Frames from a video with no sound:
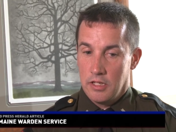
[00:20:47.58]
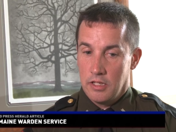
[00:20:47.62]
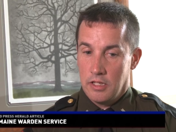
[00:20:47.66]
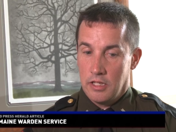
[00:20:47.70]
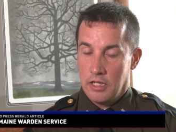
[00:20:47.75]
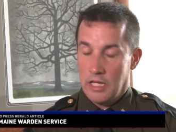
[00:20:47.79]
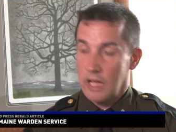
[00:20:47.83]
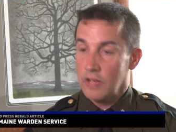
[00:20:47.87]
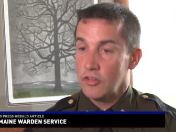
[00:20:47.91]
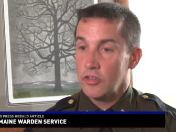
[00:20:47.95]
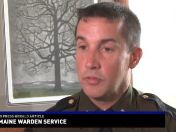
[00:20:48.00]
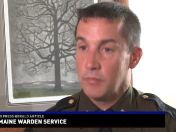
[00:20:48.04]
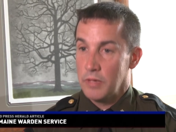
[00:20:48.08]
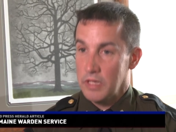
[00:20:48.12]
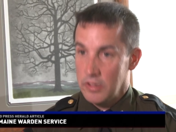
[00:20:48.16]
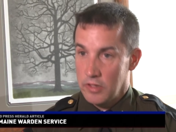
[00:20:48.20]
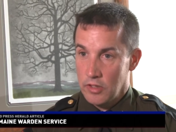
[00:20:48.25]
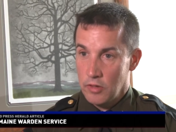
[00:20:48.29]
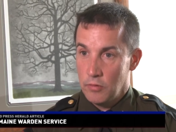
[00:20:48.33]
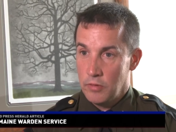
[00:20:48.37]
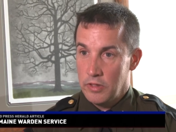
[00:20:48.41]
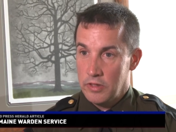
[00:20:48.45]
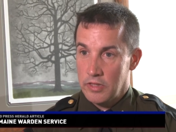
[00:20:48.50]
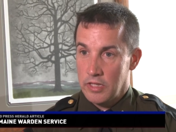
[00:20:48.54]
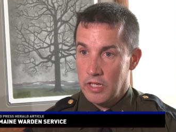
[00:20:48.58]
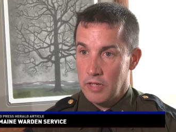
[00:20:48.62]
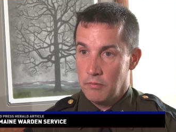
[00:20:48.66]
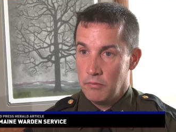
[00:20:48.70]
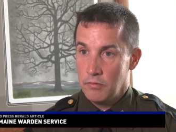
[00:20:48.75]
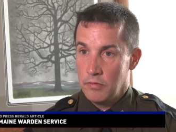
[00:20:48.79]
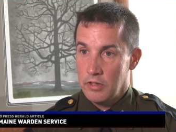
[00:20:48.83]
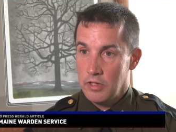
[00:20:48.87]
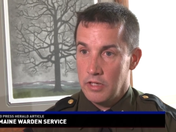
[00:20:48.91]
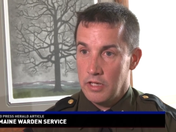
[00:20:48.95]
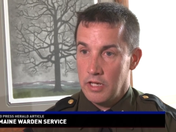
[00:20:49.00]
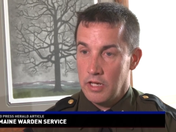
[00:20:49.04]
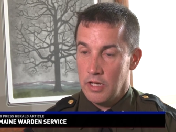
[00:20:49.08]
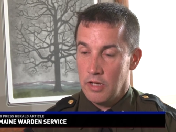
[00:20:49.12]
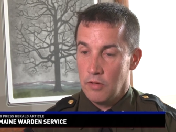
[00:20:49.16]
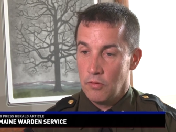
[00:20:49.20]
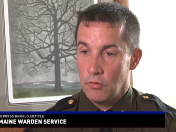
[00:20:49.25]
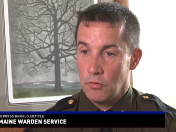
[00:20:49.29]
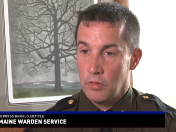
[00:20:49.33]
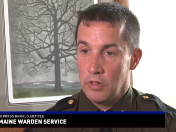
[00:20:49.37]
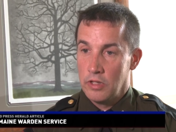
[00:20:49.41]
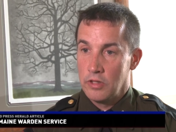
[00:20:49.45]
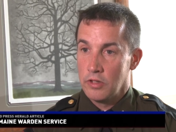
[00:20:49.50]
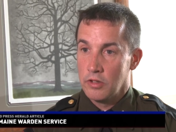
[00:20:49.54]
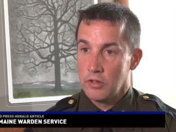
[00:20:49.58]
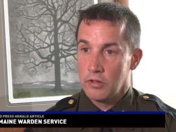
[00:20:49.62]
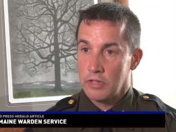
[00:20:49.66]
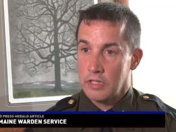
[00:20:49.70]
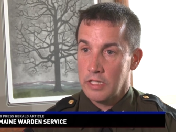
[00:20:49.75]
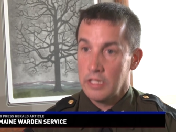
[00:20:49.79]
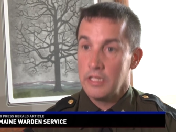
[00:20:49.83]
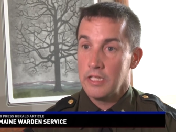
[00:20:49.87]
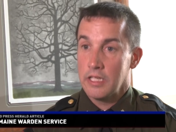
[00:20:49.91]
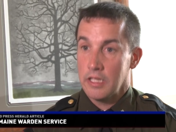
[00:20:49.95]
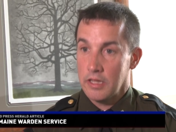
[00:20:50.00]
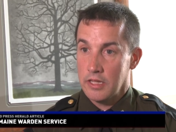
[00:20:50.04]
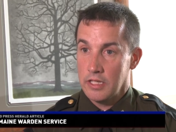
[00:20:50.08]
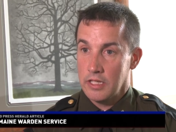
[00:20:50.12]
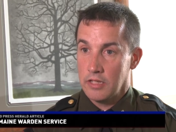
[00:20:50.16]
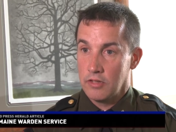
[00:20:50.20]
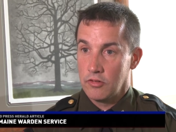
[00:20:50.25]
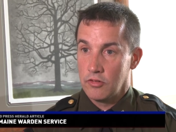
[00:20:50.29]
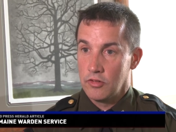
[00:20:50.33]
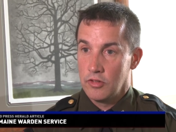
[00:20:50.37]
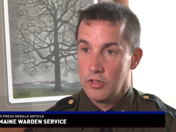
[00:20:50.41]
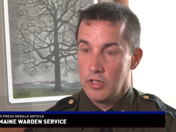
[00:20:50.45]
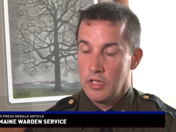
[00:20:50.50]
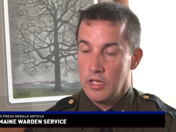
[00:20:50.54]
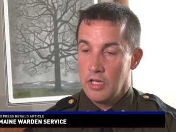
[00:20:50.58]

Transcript: he has to be there with them when they're killing things.